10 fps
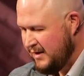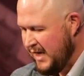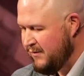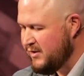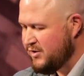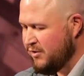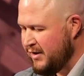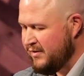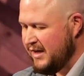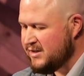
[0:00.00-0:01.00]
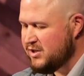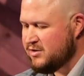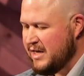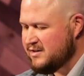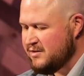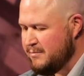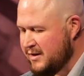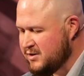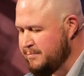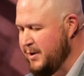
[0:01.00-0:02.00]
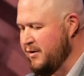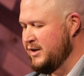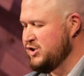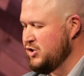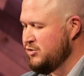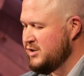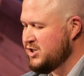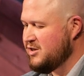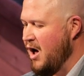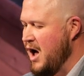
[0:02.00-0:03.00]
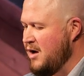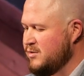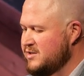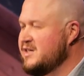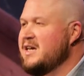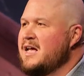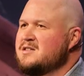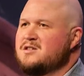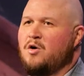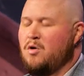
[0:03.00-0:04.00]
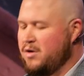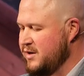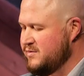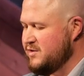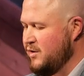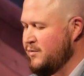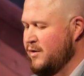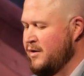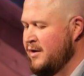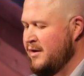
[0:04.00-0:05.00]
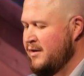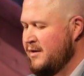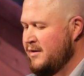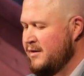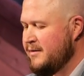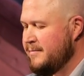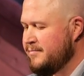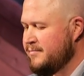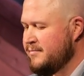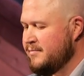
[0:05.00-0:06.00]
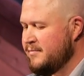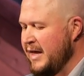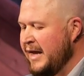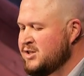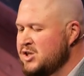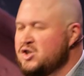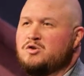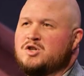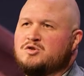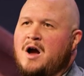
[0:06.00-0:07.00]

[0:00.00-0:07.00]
Even during the intertestamental period, Jewish thought was against the hoarding of silver. The ancient Jewish